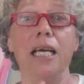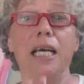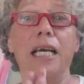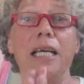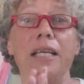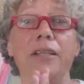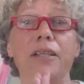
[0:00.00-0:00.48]

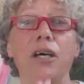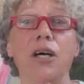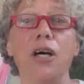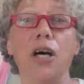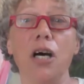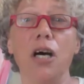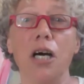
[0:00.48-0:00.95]
And the
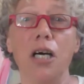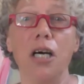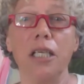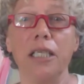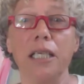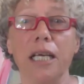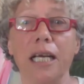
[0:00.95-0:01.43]

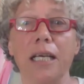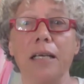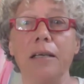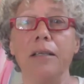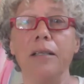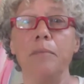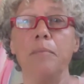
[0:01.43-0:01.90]
heart
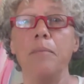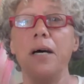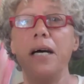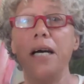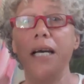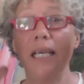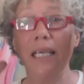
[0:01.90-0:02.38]
and the
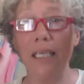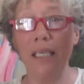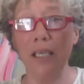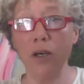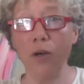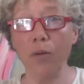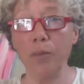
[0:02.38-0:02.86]

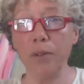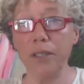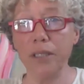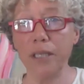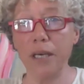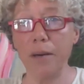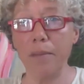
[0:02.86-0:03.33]
mind
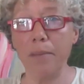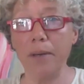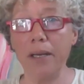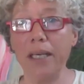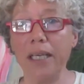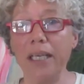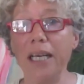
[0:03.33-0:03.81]
opens up
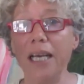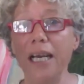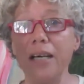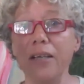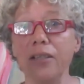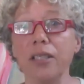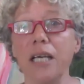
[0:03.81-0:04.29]
and
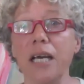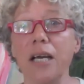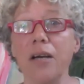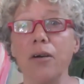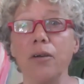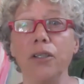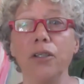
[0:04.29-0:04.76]
allows
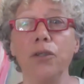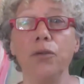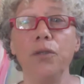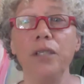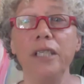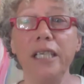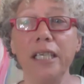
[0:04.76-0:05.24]
our
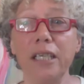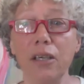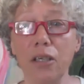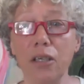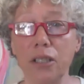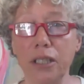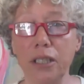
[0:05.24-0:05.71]
unique
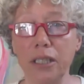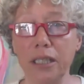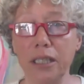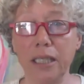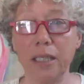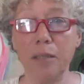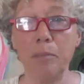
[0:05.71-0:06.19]

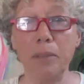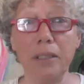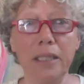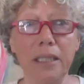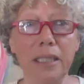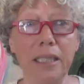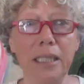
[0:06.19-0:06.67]
artistic
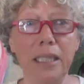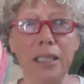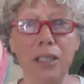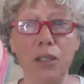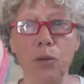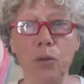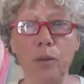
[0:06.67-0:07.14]

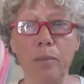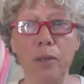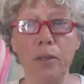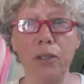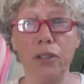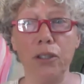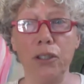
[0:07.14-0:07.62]
ability to
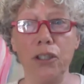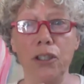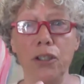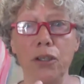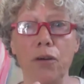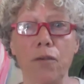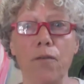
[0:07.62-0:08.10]

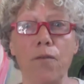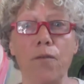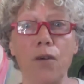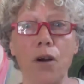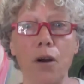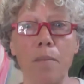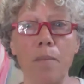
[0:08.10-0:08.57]
emerge
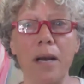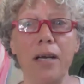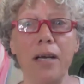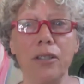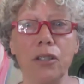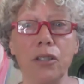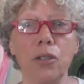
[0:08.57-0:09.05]
from
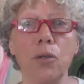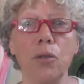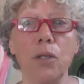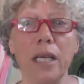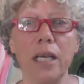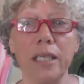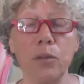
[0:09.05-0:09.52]
our
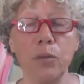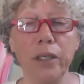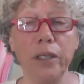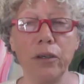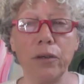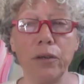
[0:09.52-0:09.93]
soul as we